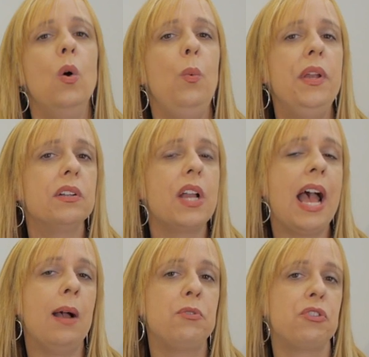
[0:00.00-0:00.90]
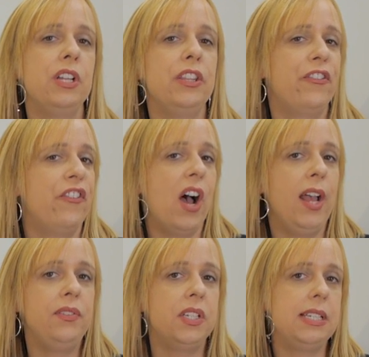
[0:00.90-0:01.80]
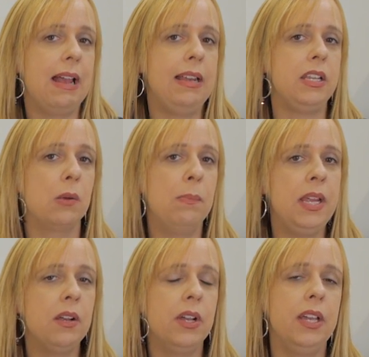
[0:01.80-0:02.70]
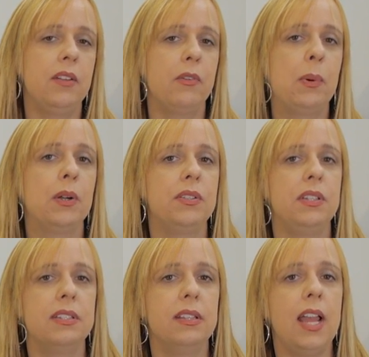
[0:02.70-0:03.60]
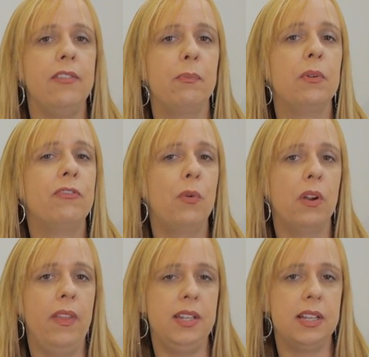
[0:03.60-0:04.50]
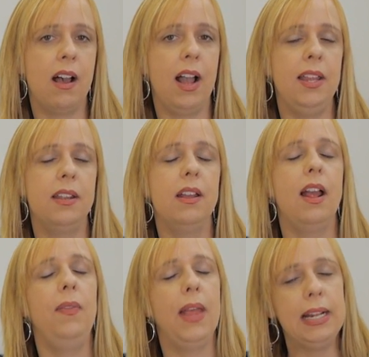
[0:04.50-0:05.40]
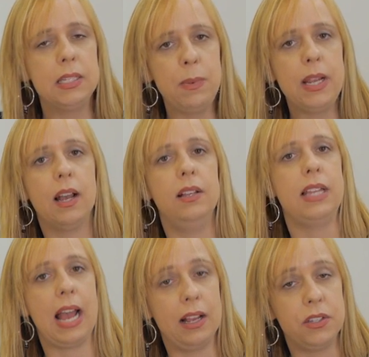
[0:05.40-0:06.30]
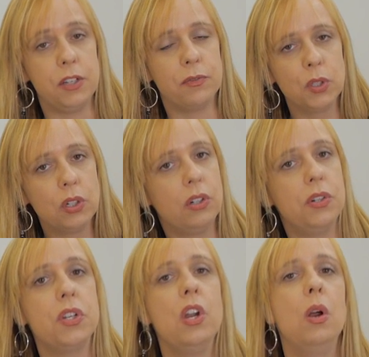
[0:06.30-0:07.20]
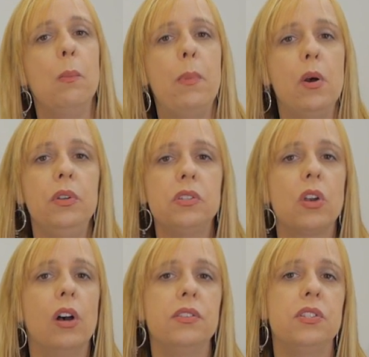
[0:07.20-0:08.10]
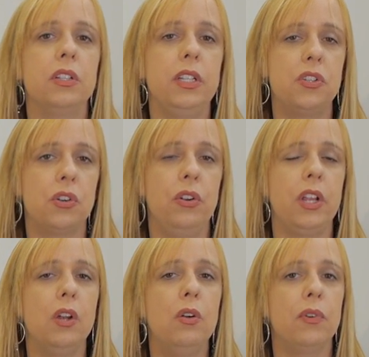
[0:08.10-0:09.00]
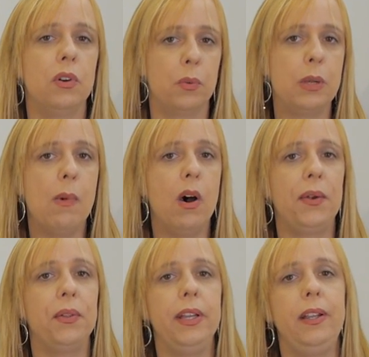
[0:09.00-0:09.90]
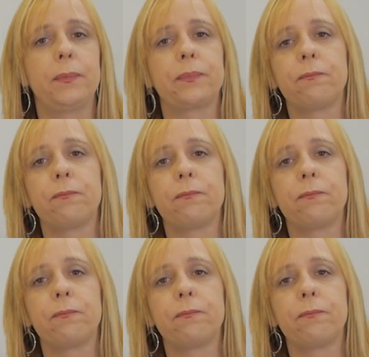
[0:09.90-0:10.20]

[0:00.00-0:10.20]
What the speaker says: we are capturing the 5 to 10 year period of a person's life before they died. And that's because, as you've learned, bone is constantly turning over or remodeling.